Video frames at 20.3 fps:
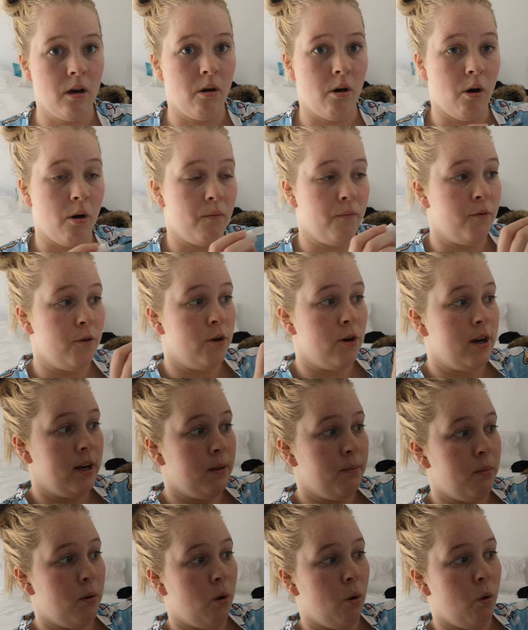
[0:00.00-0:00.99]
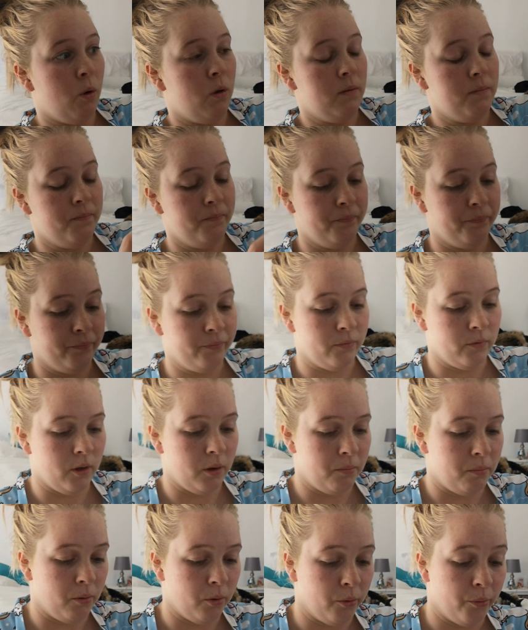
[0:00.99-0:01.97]
of your little
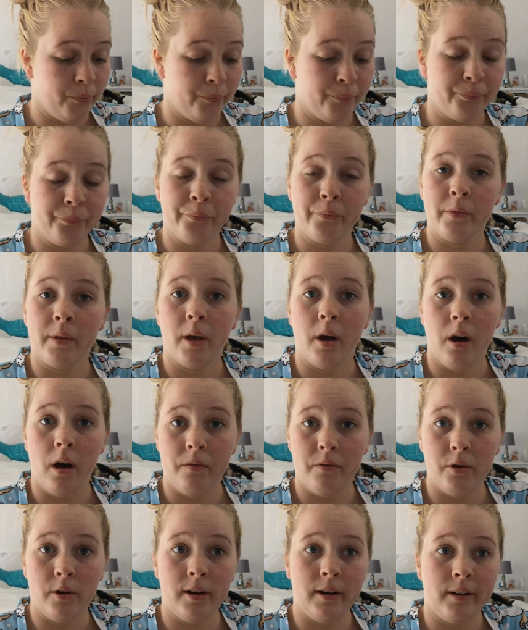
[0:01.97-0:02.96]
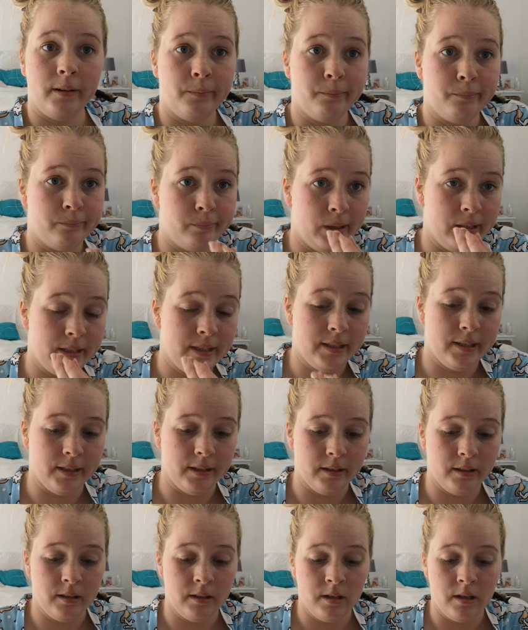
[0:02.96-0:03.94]
of your little
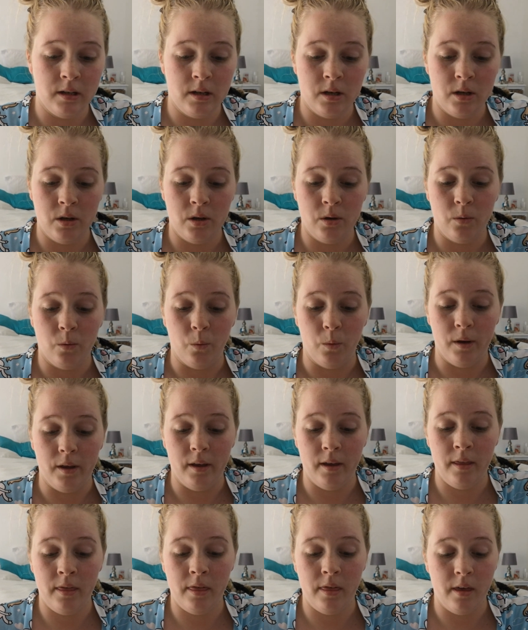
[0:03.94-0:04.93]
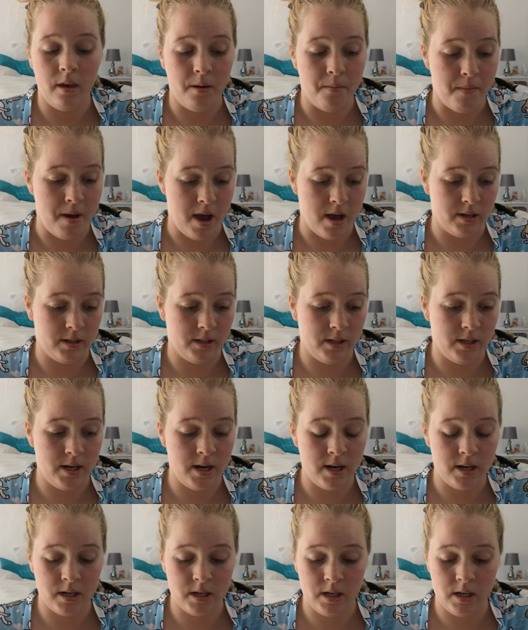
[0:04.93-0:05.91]
blister with
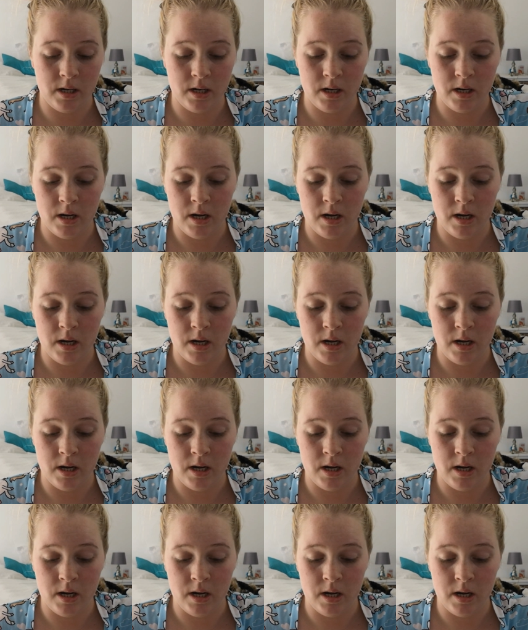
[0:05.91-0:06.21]
mastics,